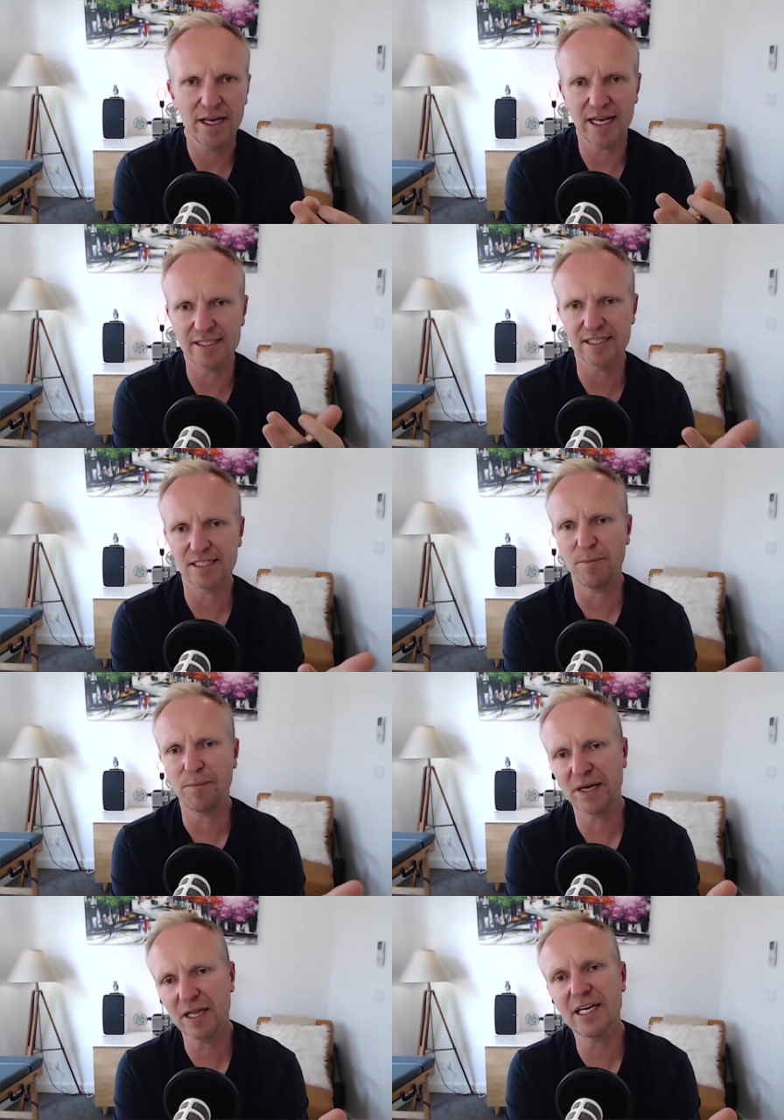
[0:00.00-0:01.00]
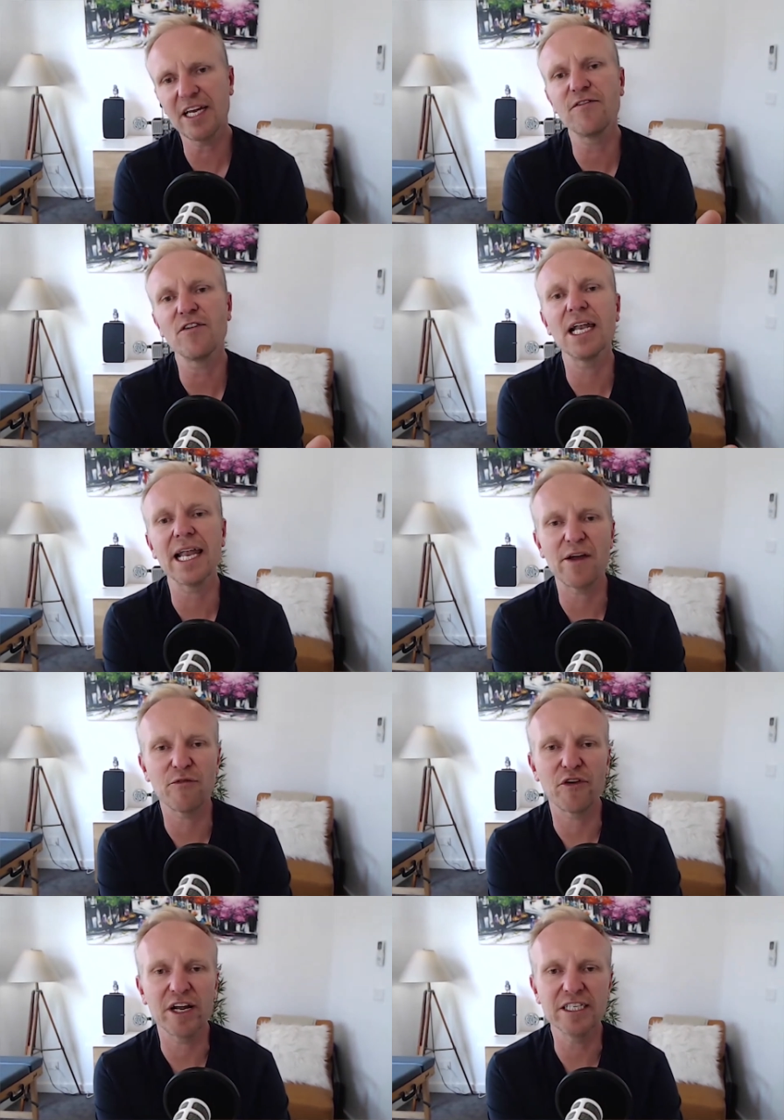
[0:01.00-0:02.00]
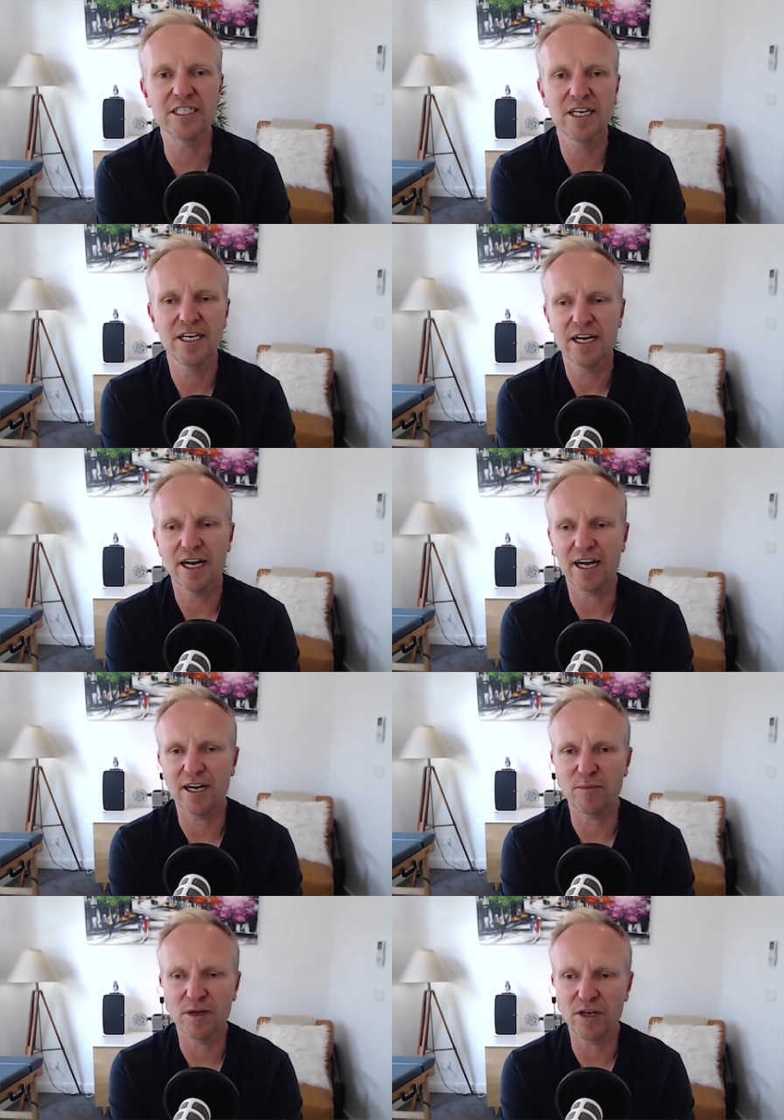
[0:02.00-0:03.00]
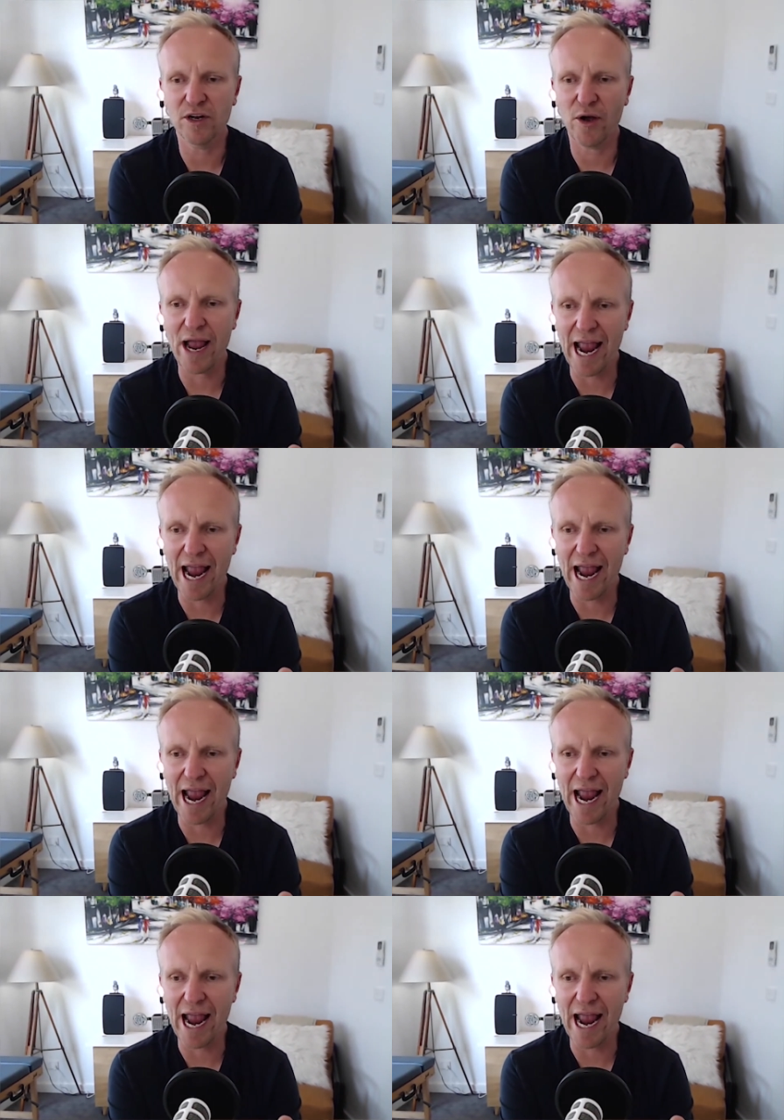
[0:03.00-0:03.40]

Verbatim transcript: is its ability for leverage um, you know,